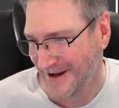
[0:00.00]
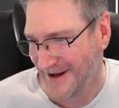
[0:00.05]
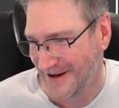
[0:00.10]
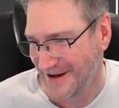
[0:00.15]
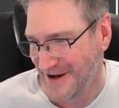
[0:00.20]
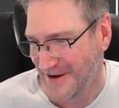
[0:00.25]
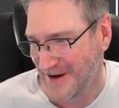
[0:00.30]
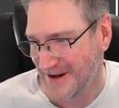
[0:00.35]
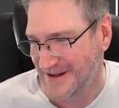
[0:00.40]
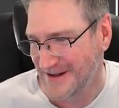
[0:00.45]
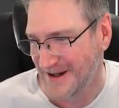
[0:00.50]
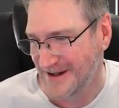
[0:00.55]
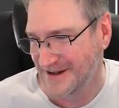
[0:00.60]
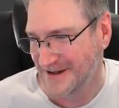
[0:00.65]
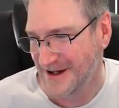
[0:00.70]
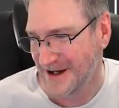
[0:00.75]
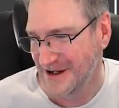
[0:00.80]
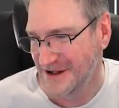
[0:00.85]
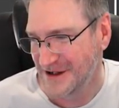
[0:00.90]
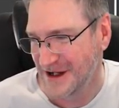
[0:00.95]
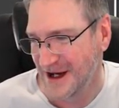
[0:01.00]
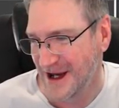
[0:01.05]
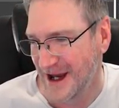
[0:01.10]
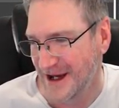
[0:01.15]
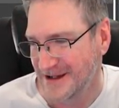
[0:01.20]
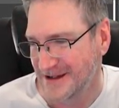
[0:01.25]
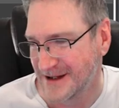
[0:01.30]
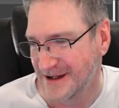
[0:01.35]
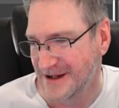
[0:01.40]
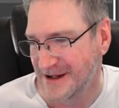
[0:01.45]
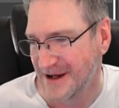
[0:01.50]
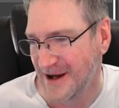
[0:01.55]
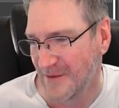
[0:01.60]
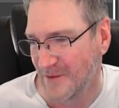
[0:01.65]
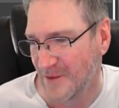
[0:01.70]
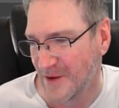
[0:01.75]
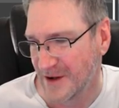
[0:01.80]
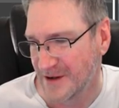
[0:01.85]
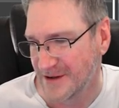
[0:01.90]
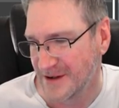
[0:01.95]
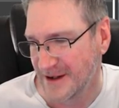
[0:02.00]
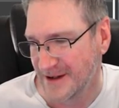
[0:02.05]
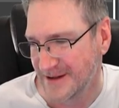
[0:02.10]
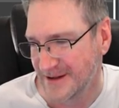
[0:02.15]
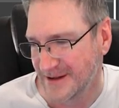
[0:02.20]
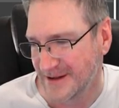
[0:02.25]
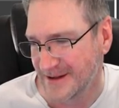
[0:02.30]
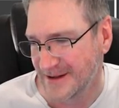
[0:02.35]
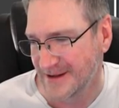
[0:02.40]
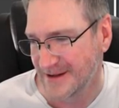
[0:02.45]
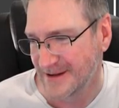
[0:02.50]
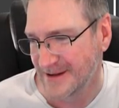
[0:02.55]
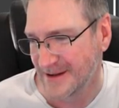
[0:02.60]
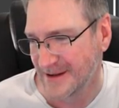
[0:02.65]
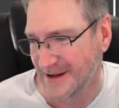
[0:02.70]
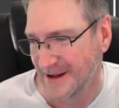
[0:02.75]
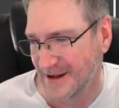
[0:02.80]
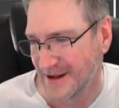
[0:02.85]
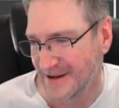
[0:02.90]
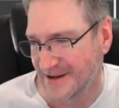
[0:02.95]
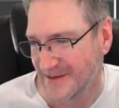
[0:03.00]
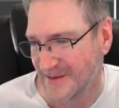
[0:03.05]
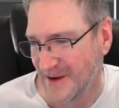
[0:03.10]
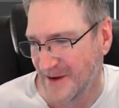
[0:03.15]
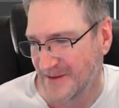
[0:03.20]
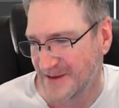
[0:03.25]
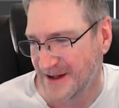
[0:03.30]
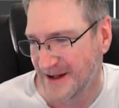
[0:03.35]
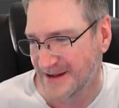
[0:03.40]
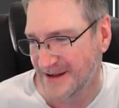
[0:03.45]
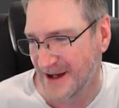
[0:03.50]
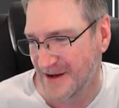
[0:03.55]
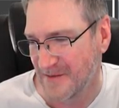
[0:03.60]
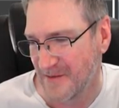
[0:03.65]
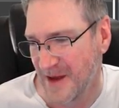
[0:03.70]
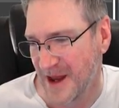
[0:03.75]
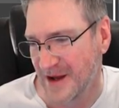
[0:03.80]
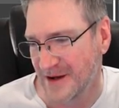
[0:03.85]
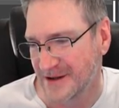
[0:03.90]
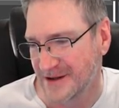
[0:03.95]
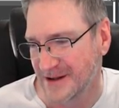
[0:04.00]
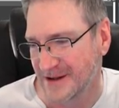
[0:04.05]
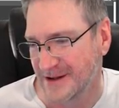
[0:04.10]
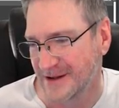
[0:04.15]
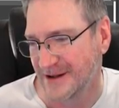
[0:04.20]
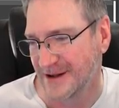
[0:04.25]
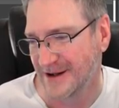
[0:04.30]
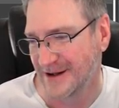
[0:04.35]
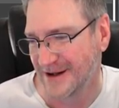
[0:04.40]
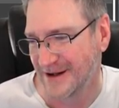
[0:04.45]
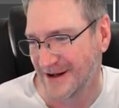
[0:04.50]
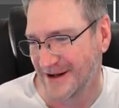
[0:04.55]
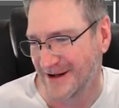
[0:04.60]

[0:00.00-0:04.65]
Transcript: Euro says DG hates a network disks. Smurf says unmounted.